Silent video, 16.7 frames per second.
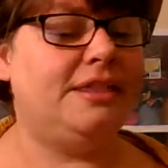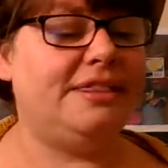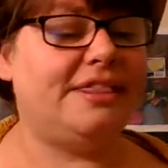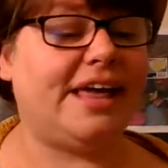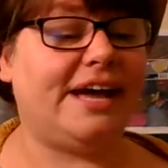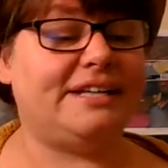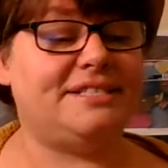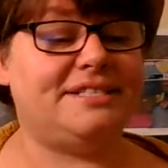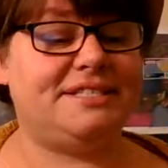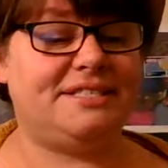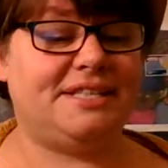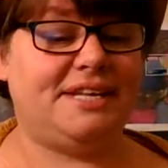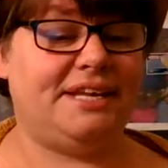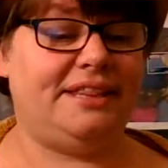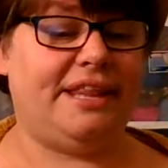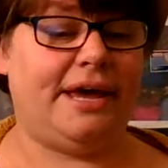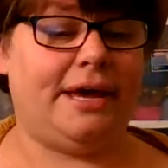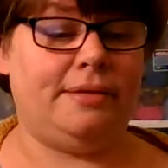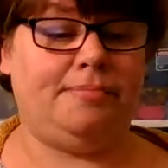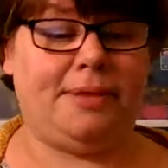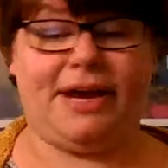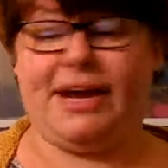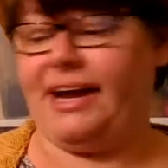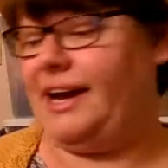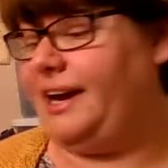that's in that
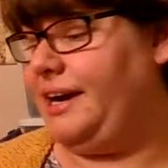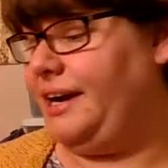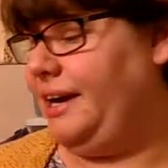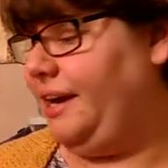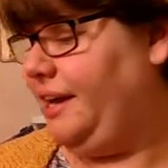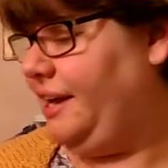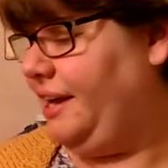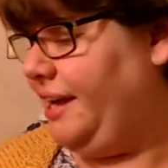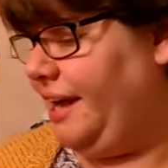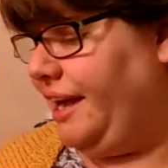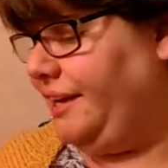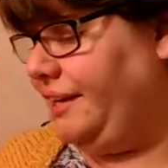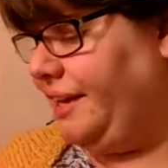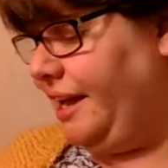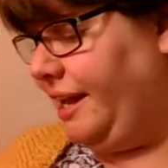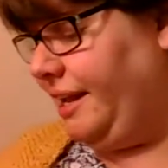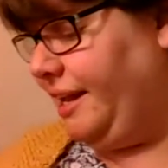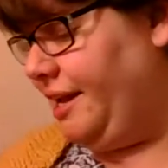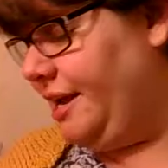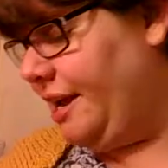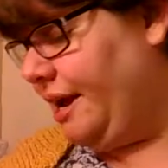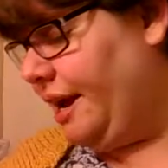bag, and then